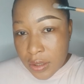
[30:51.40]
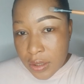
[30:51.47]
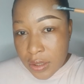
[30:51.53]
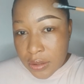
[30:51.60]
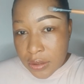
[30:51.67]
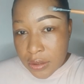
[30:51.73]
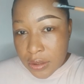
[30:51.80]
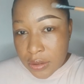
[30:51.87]

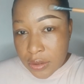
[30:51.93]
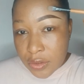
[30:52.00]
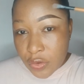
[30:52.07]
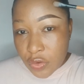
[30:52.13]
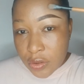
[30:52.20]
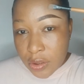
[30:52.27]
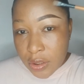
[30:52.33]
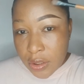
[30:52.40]
Another
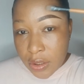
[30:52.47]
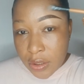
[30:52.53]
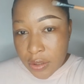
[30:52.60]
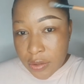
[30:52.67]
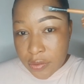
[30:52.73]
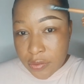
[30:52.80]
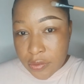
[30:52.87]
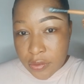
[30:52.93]
trick
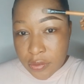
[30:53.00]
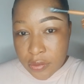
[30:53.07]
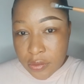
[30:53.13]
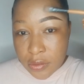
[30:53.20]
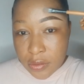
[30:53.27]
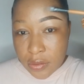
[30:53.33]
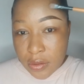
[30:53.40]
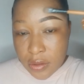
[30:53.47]
is
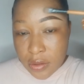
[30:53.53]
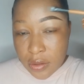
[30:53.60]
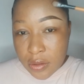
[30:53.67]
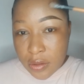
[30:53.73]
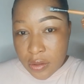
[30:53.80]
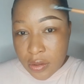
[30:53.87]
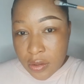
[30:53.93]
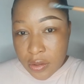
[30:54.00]

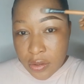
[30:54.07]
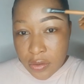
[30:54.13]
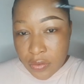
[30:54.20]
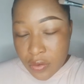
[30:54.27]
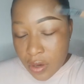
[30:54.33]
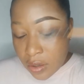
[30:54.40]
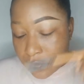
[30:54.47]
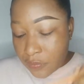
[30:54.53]
you
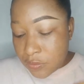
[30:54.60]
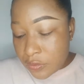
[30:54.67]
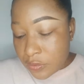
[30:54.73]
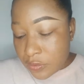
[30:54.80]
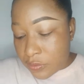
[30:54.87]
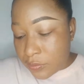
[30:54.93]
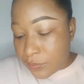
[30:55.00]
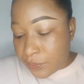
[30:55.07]
have
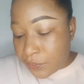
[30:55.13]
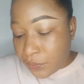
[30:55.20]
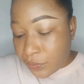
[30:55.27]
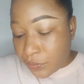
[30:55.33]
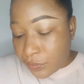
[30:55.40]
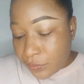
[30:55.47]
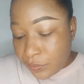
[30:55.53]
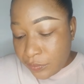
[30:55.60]
to,
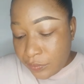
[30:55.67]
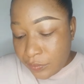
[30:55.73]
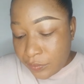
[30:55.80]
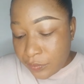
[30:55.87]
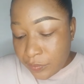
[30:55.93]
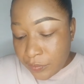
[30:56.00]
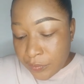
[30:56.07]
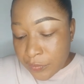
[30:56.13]

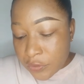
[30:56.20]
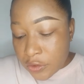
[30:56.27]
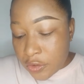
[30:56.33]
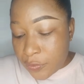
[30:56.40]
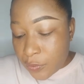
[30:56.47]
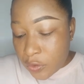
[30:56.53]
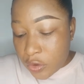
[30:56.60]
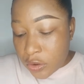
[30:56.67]

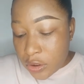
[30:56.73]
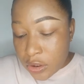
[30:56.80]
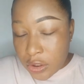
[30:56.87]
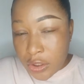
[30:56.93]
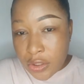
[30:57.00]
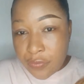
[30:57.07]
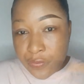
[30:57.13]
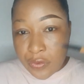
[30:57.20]
especially
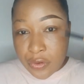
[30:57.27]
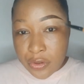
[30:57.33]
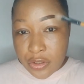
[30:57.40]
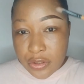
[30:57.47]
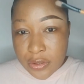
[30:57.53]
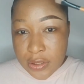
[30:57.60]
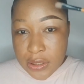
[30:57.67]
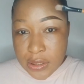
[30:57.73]
if you're
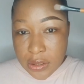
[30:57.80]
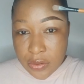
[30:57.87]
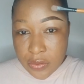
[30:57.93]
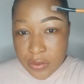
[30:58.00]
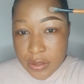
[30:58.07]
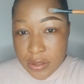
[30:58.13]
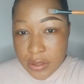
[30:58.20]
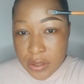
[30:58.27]
using a
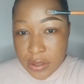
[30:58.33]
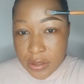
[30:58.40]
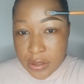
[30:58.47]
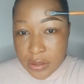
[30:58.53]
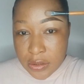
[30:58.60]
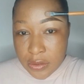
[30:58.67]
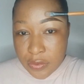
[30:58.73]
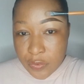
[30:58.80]
concealer
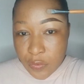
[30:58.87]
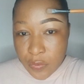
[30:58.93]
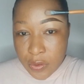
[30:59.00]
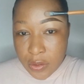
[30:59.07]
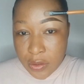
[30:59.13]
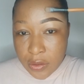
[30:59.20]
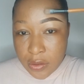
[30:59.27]
that is way